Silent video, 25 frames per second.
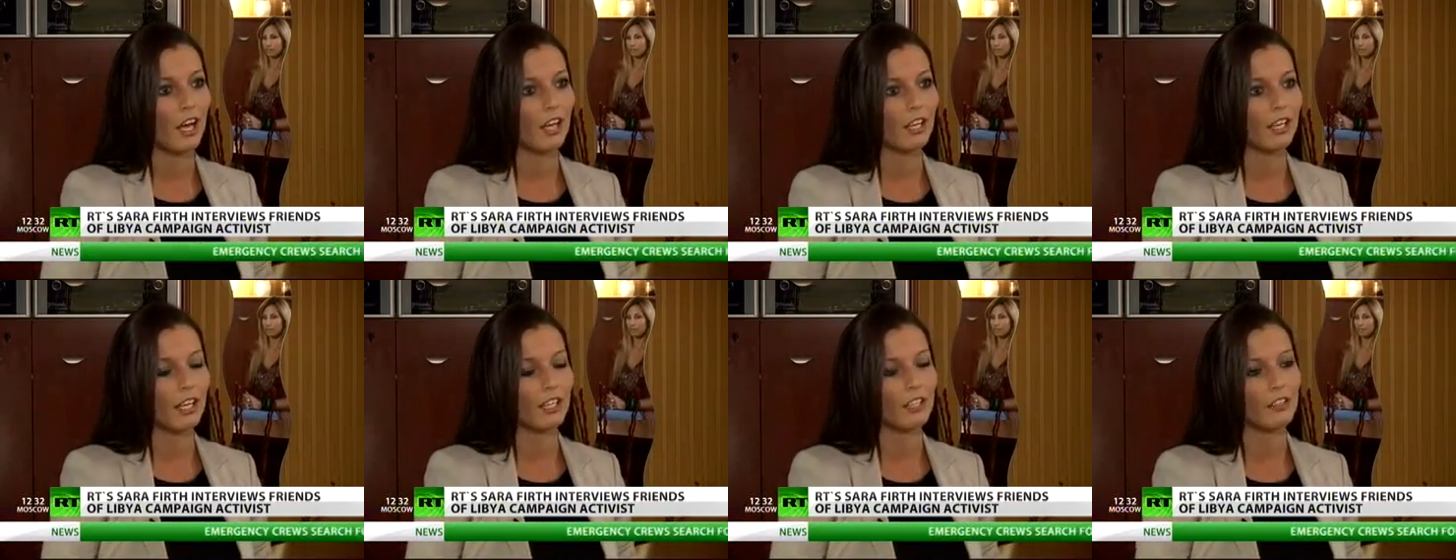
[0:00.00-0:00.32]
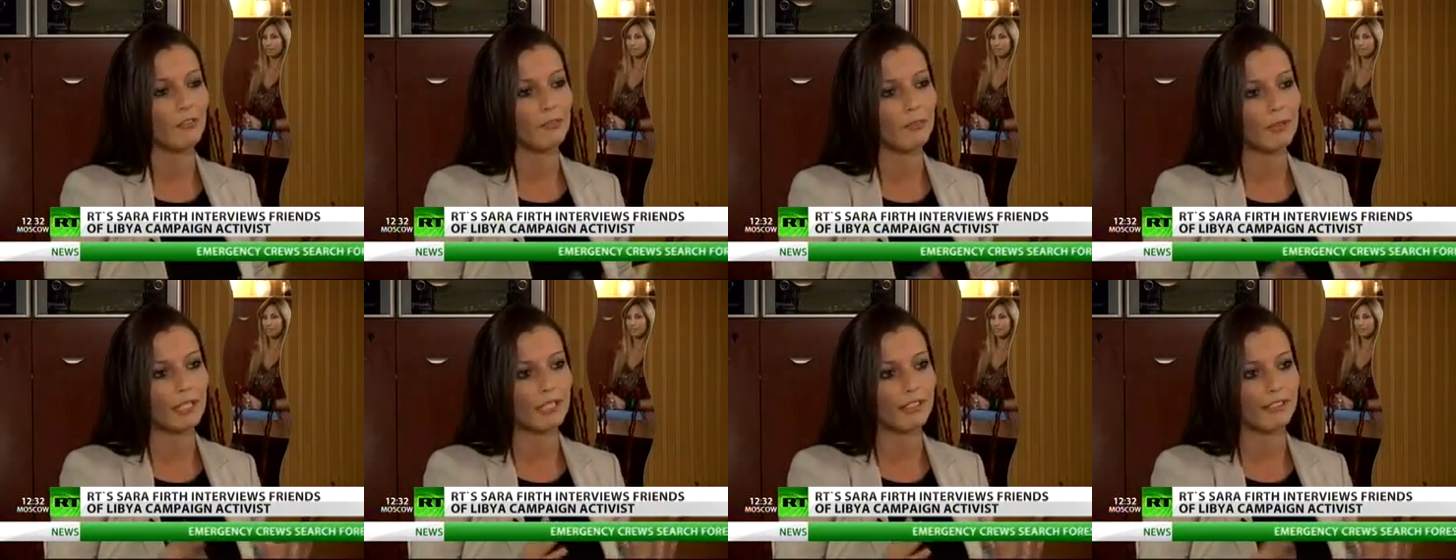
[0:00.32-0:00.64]
Now,
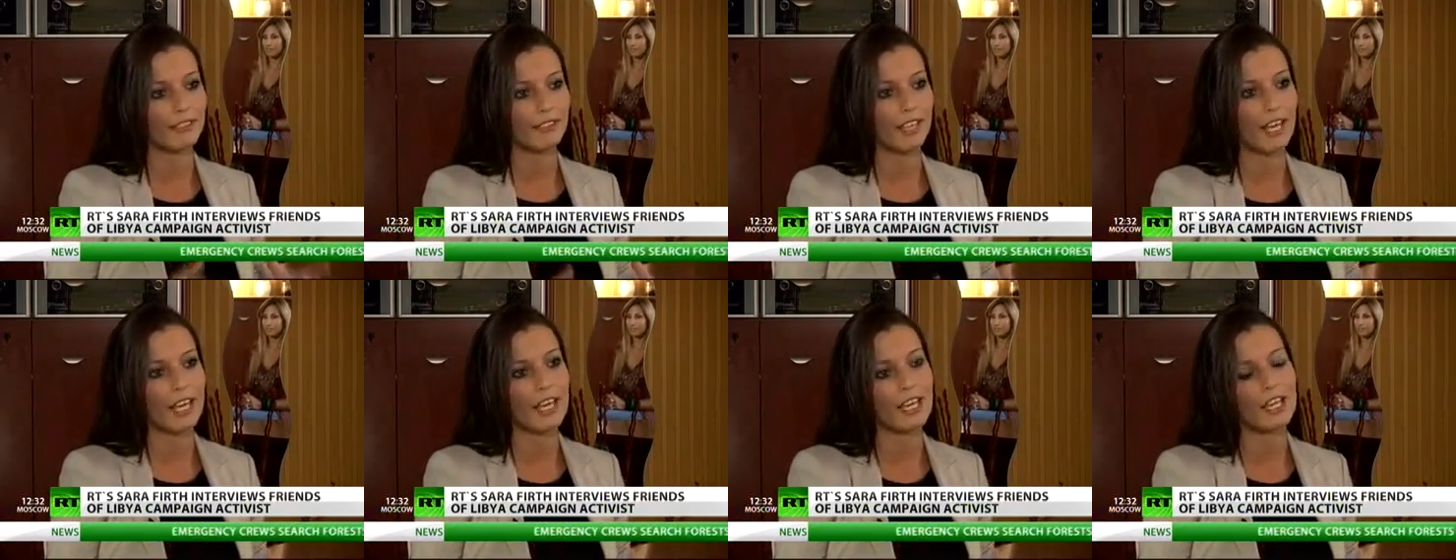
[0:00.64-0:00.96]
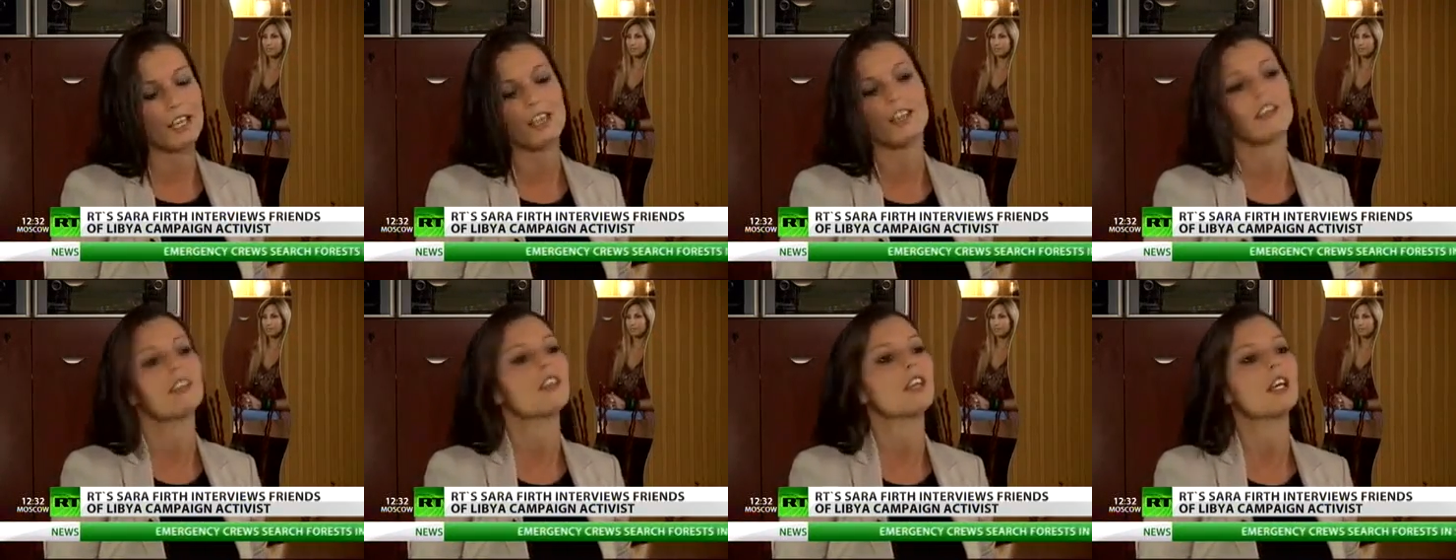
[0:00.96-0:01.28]
you've been
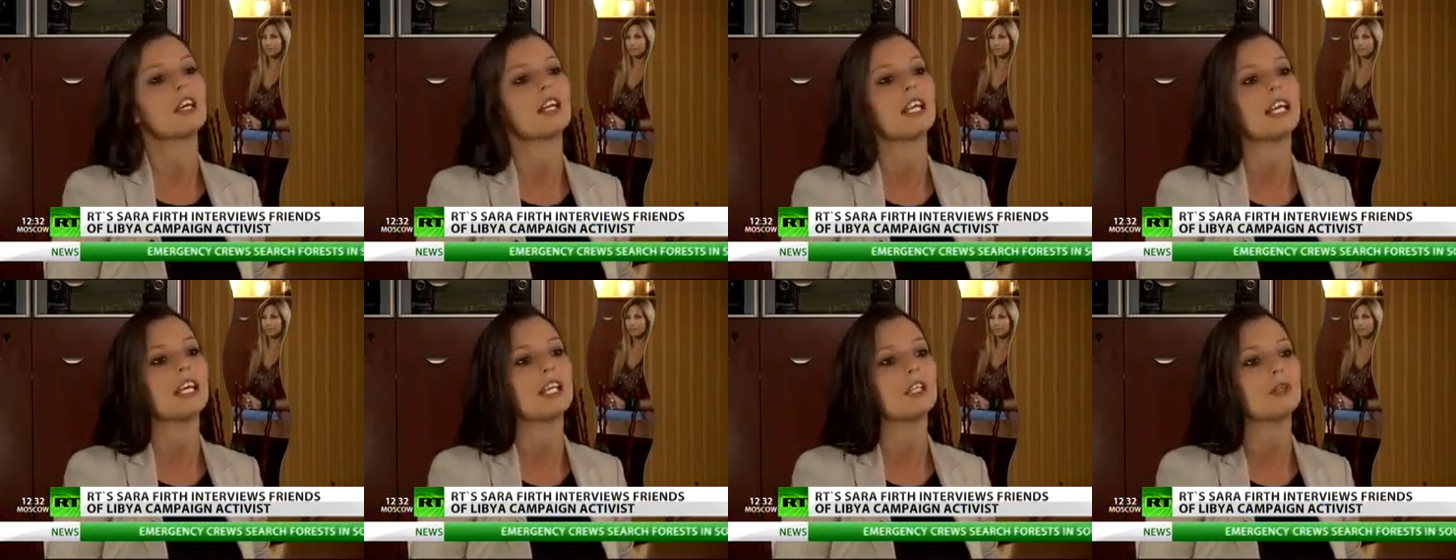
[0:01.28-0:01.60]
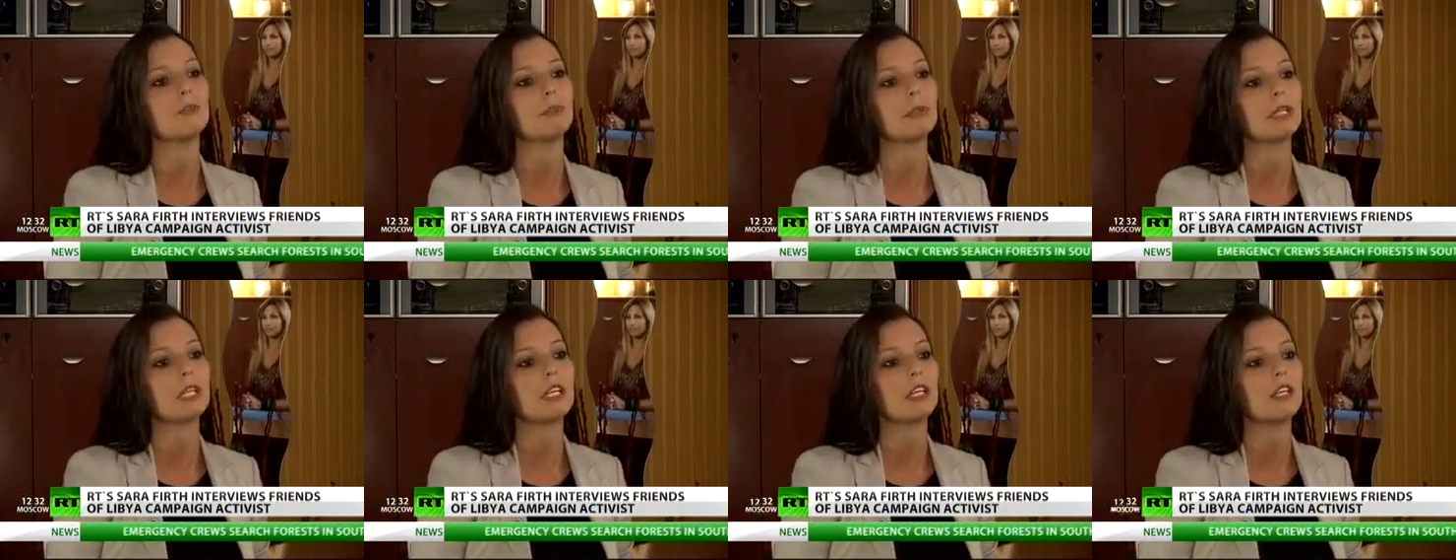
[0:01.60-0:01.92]
saying that
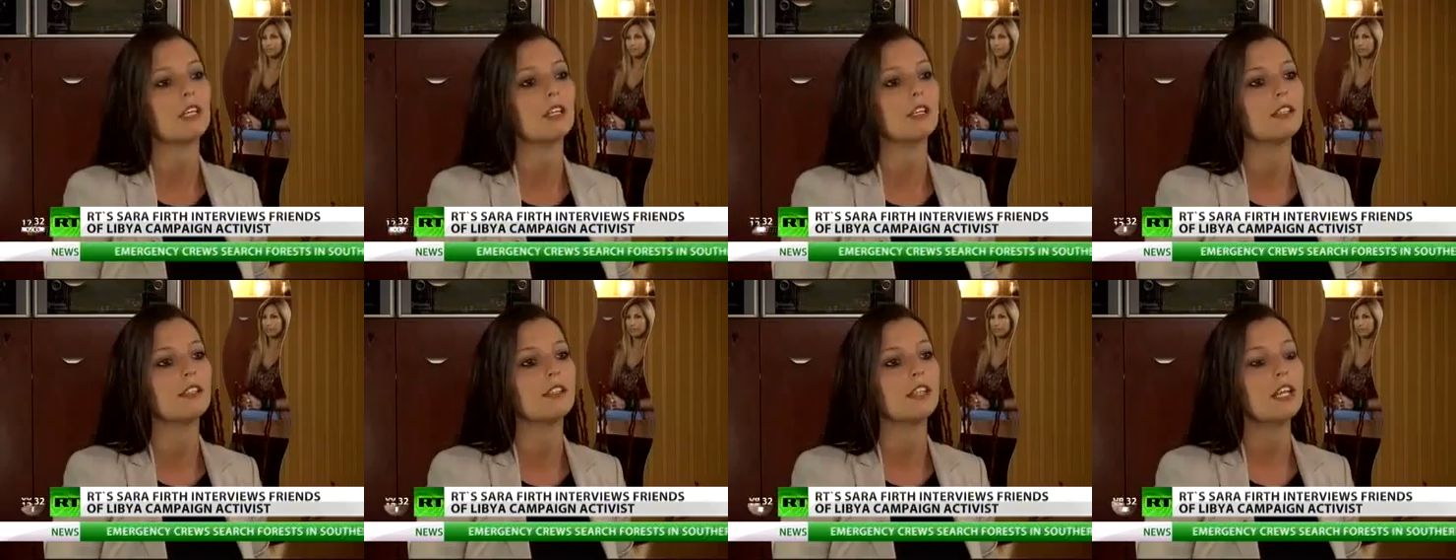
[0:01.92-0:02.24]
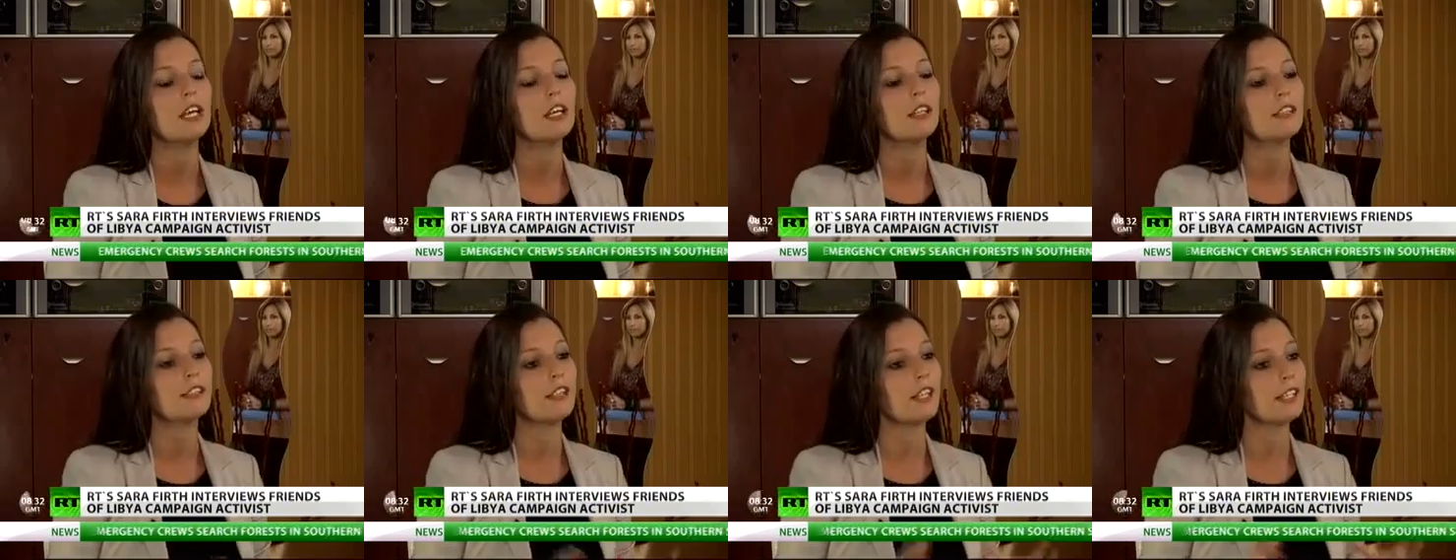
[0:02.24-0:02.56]
it's
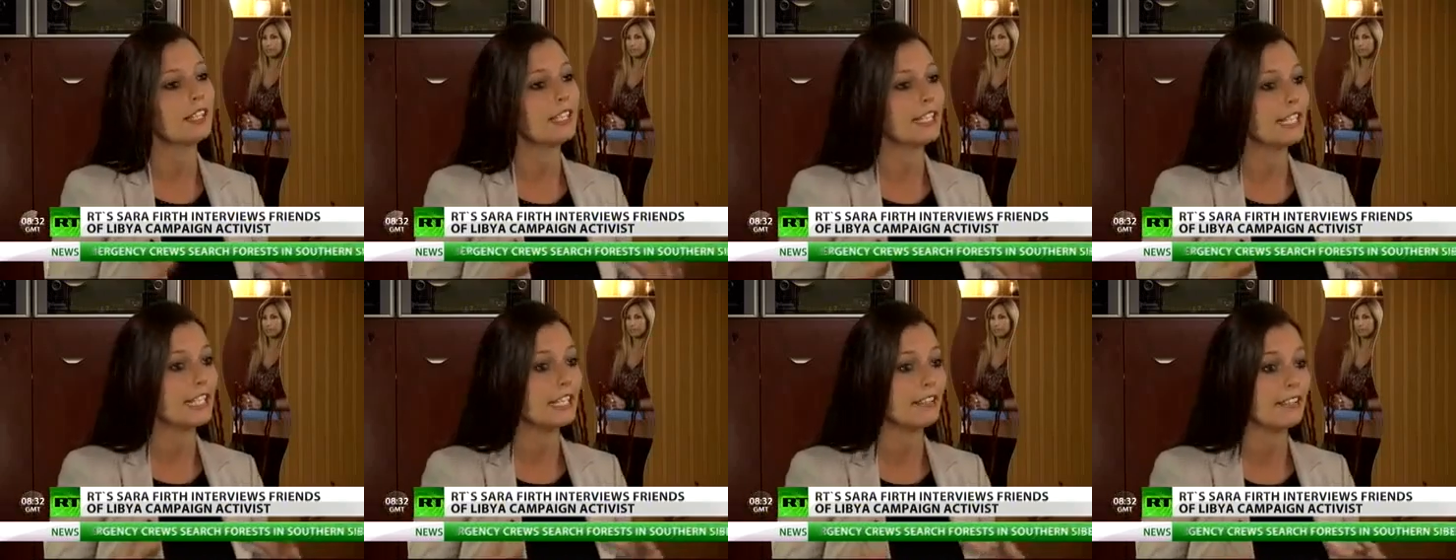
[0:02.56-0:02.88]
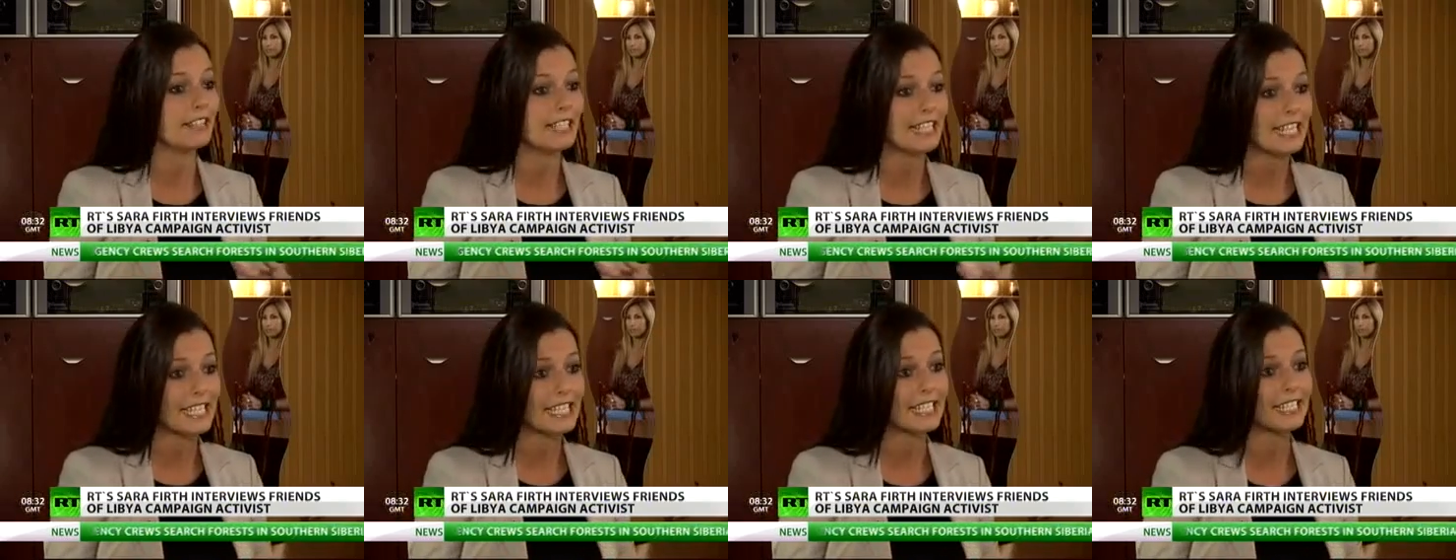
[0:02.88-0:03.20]
because, certainly
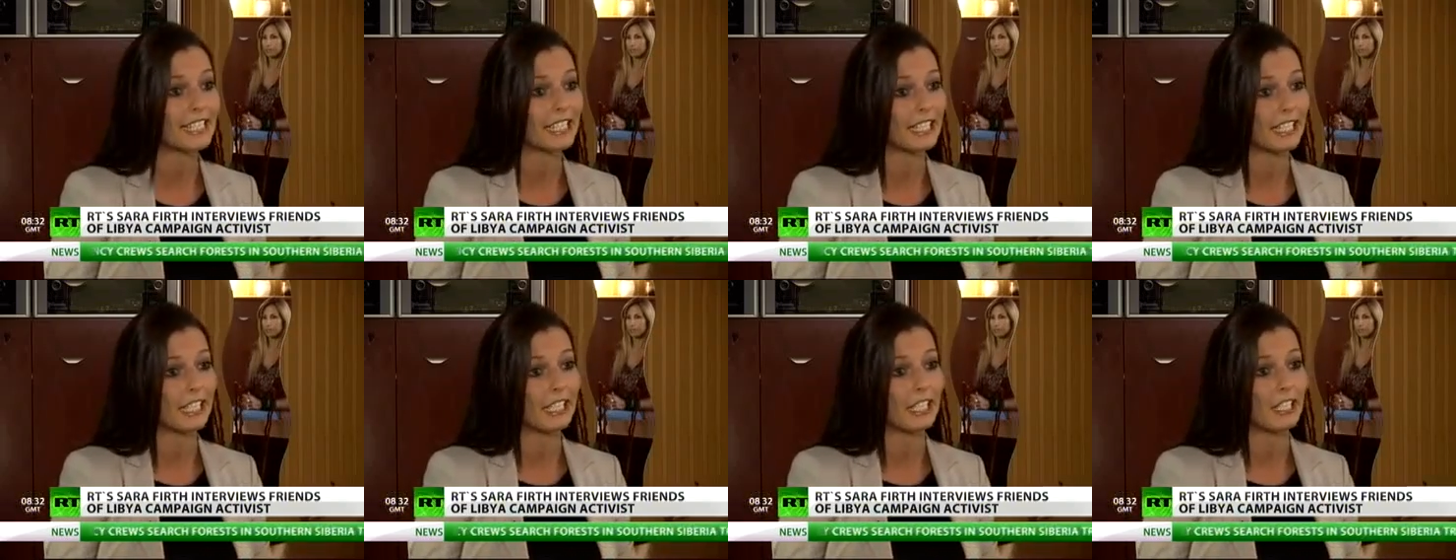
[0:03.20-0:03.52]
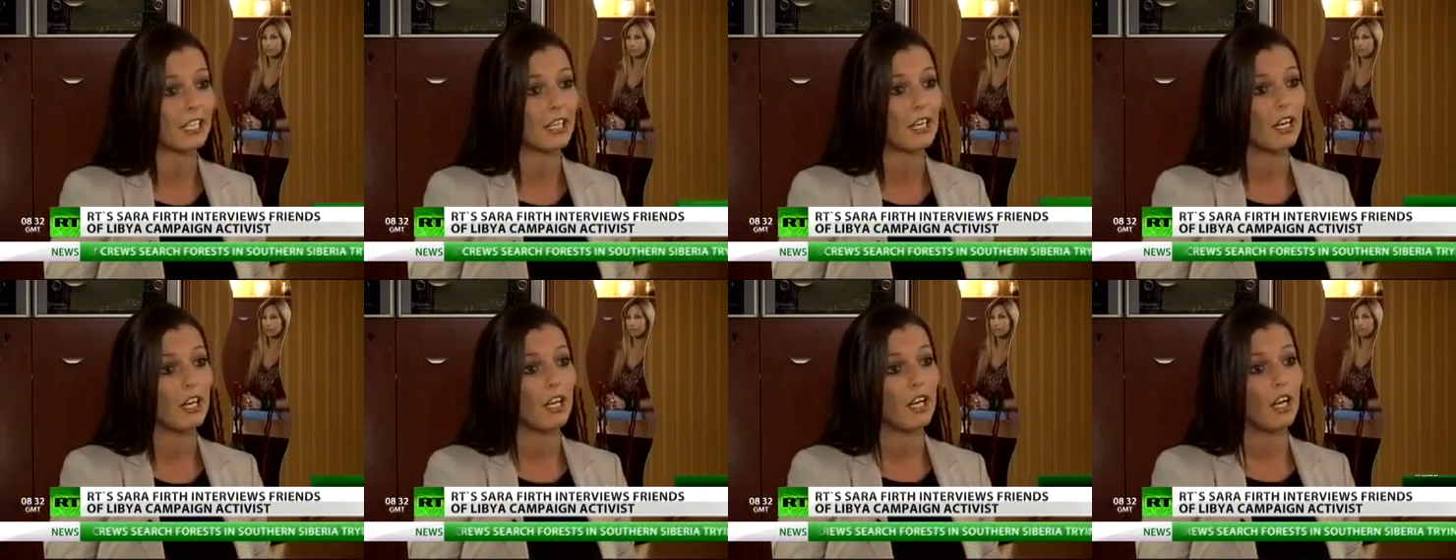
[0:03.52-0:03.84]
here in
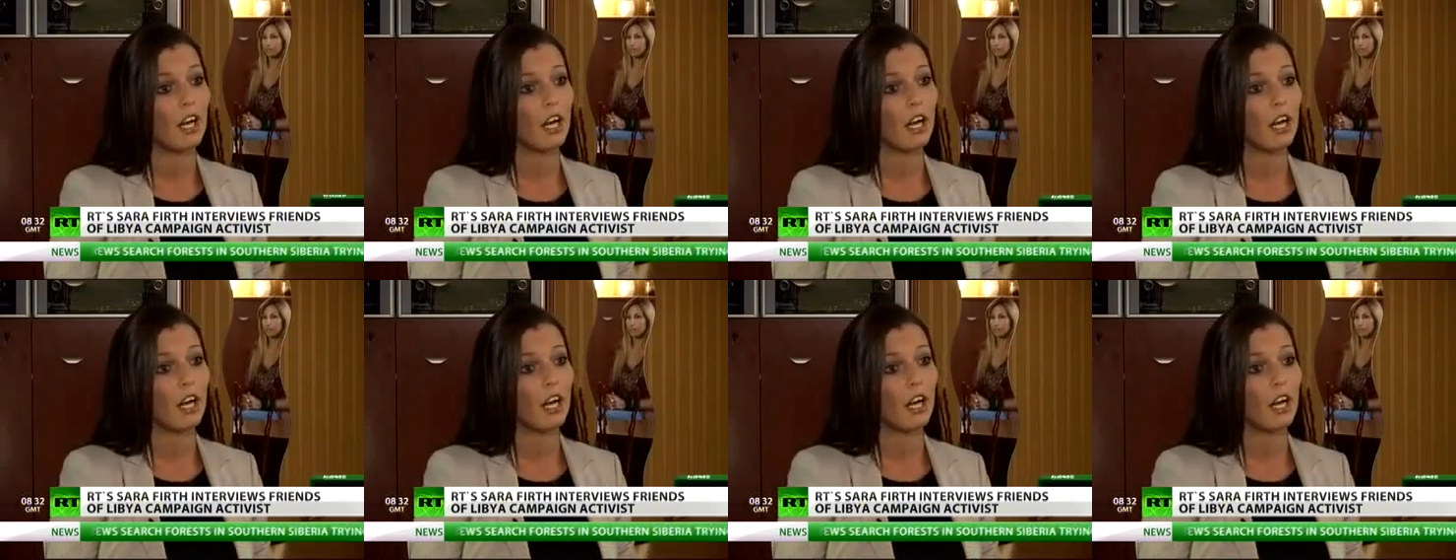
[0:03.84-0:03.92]
Italy,